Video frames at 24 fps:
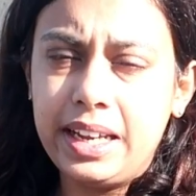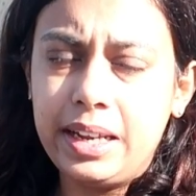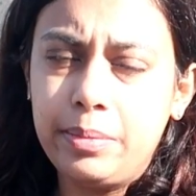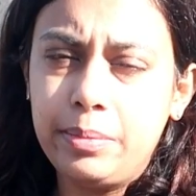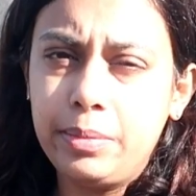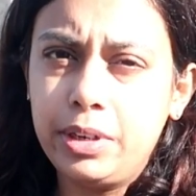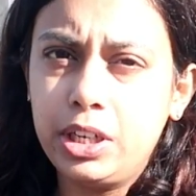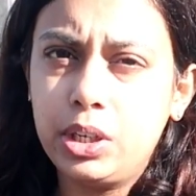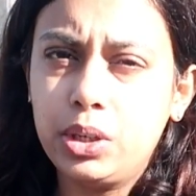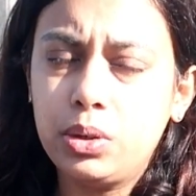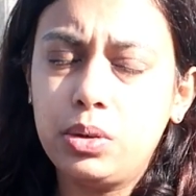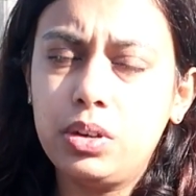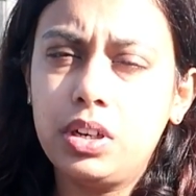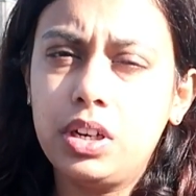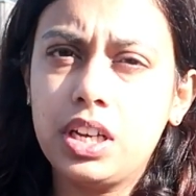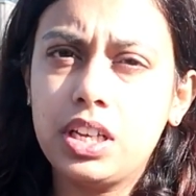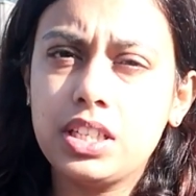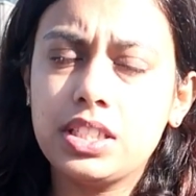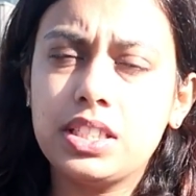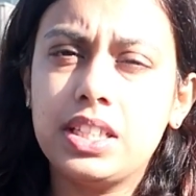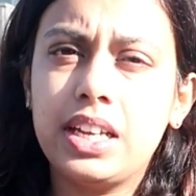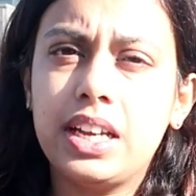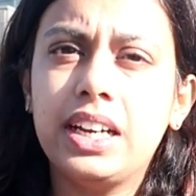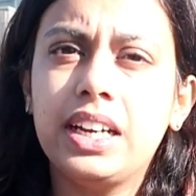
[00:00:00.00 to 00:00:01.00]
Amy told
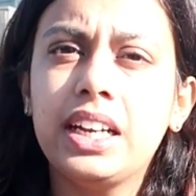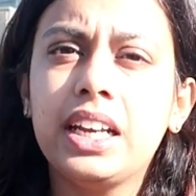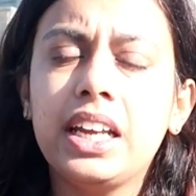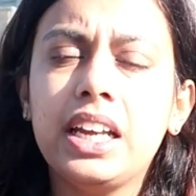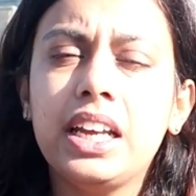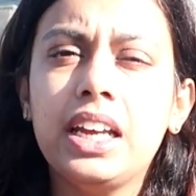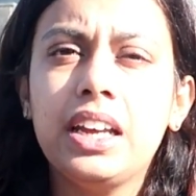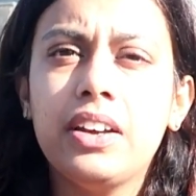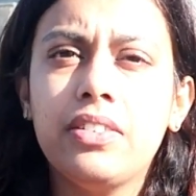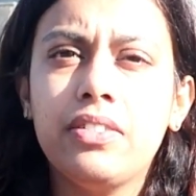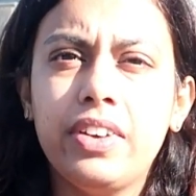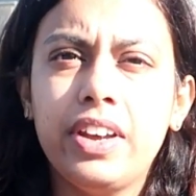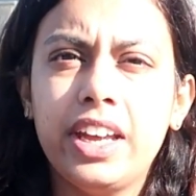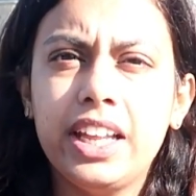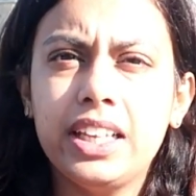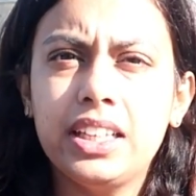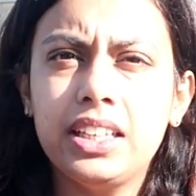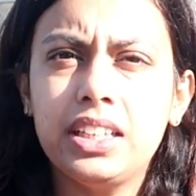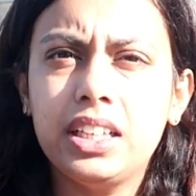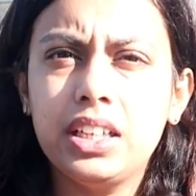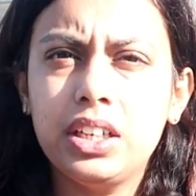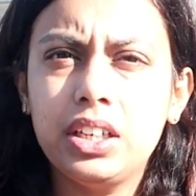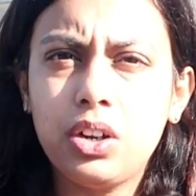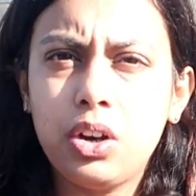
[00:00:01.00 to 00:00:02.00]
us that
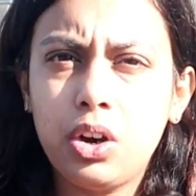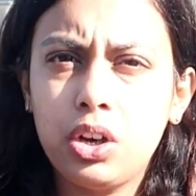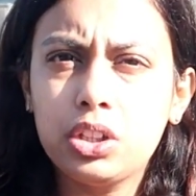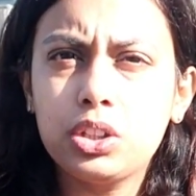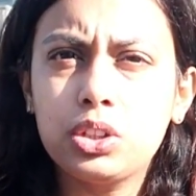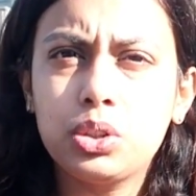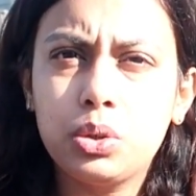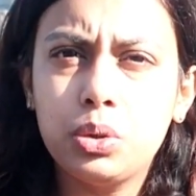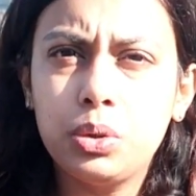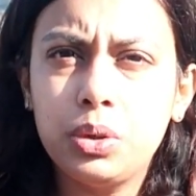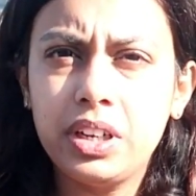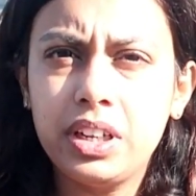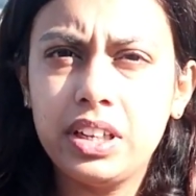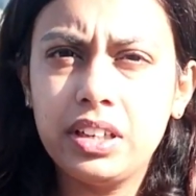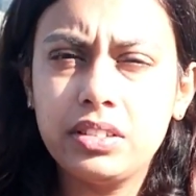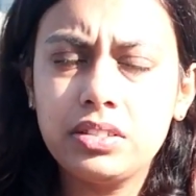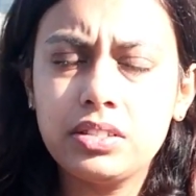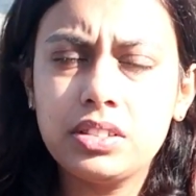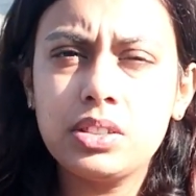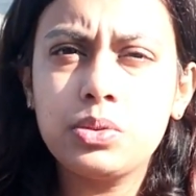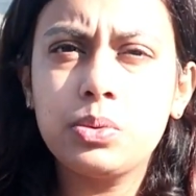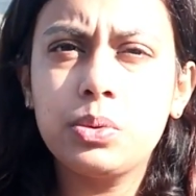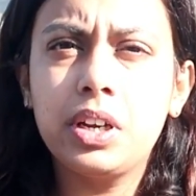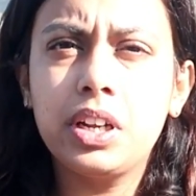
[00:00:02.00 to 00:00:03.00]
when the North
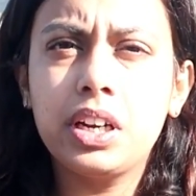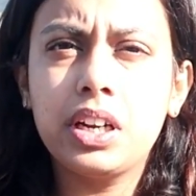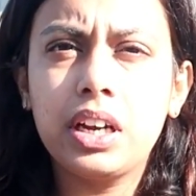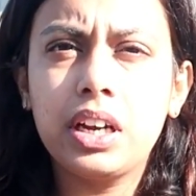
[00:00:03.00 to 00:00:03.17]
Koreans were